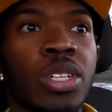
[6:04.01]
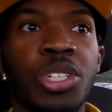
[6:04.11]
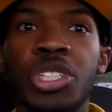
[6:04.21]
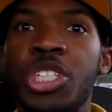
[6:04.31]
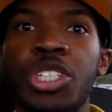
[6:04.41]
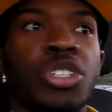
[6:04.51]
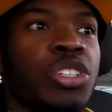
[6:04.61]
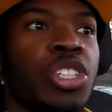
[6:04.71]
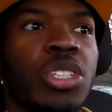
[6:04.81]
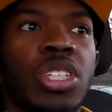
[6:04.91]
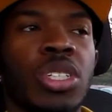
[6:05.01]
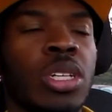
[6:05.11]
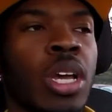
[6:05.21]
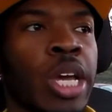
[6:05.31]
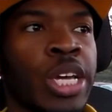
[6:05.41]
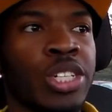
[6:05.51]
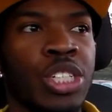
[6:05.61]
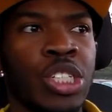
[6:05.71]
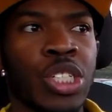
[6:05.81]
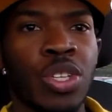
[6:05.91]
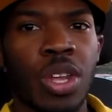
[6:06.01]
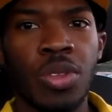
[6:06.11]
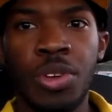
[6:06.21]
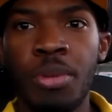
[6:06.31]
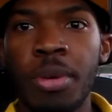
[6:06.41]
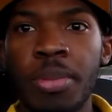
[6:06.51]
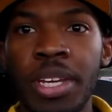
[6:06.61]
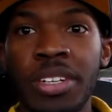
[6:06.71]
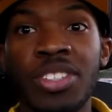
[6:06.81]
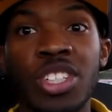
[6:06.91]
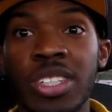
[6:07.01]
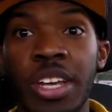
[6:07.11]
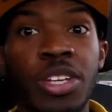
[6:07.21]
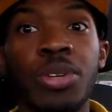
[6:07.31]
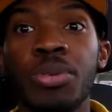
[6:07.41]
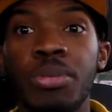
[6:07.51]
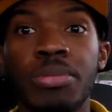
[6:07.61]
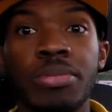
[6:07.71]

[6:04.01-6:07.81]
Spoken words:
She's just another human being, just like you.